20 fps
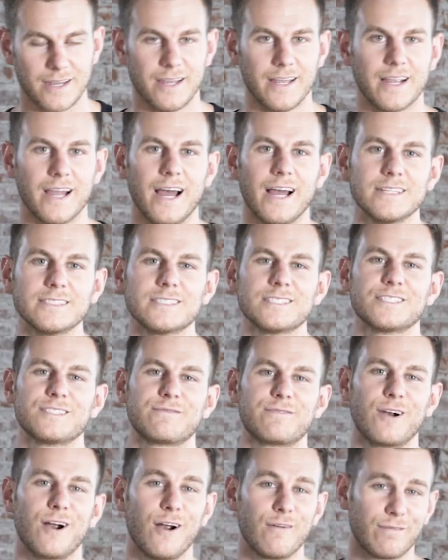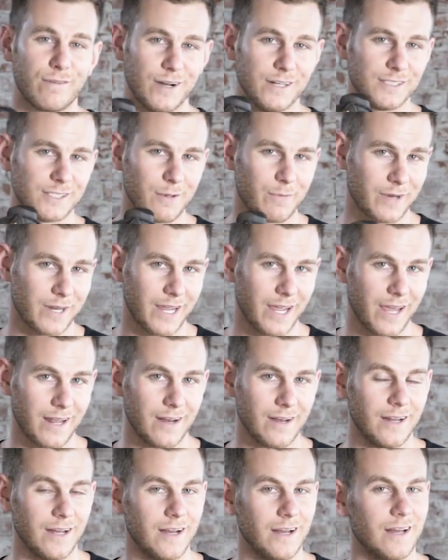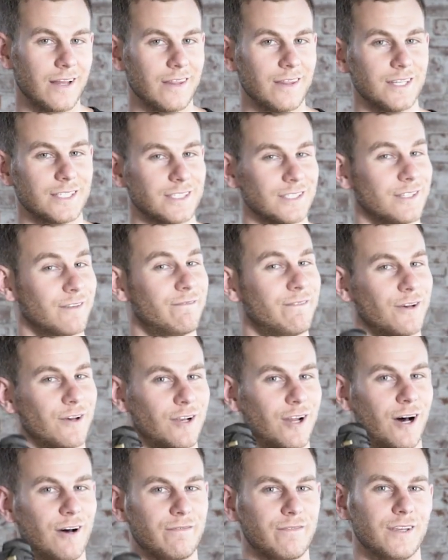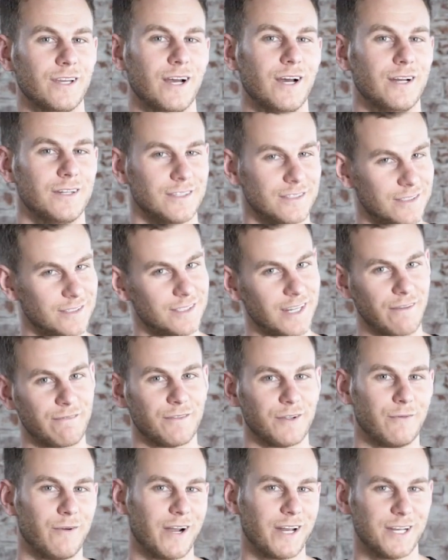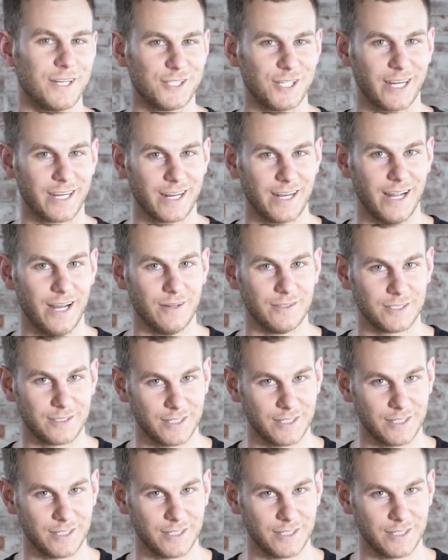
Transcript: Hey guys, this is for our friends up in Canada. This is the Philadelphia. Definitely ready to check it out,